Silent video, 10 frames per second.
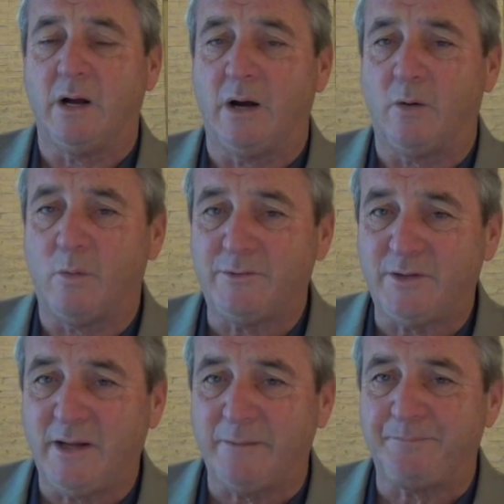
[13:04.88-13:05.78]
Once
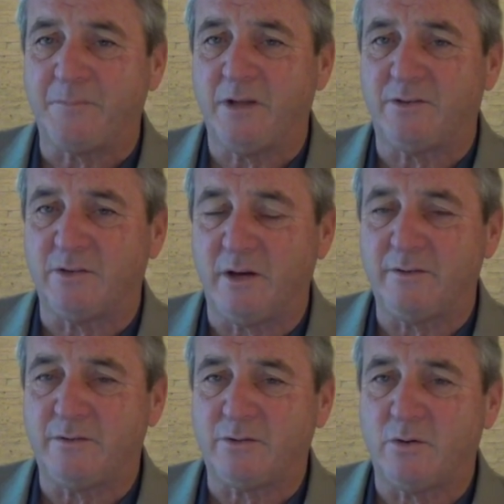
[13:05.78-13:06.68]
again, this is
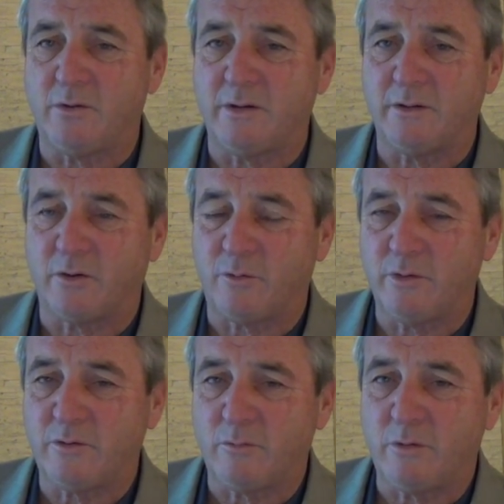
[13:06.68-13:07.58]
underscoring the
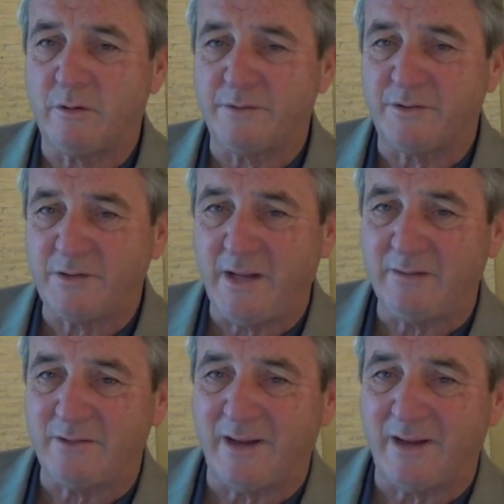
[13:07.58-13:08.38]
critical role of the states,